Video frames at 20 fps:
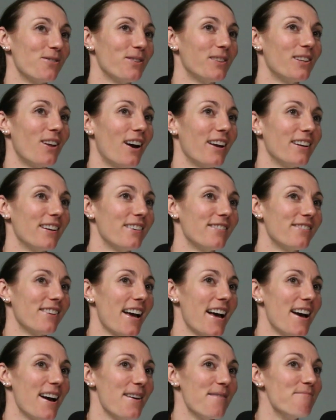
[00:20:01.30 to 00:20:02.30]
to a lot of
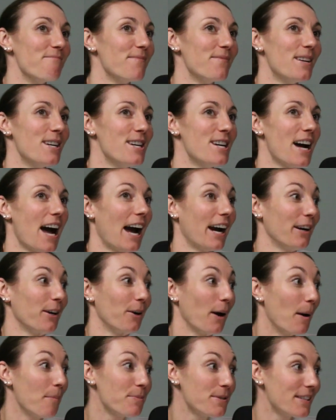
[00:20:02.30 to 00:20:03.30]

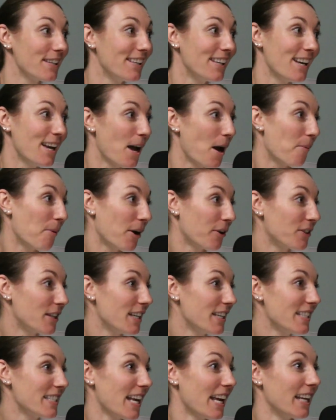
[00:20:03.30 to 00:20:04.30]
higher ups about
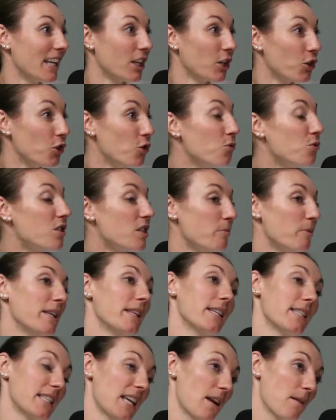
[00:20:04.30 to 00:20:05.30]
this, and it used to be
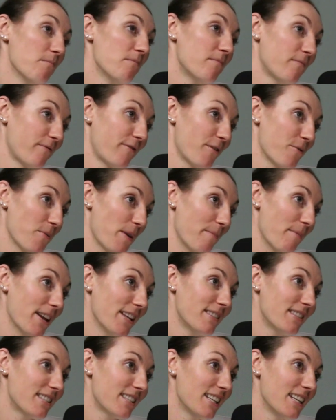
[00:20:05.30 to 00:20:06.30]
the same for
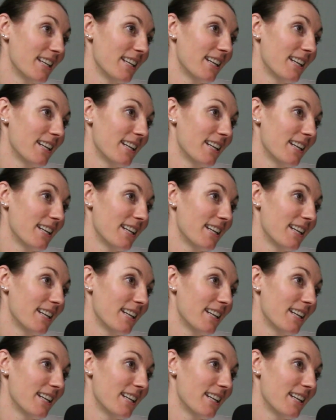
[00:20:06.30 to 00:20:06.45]
women's.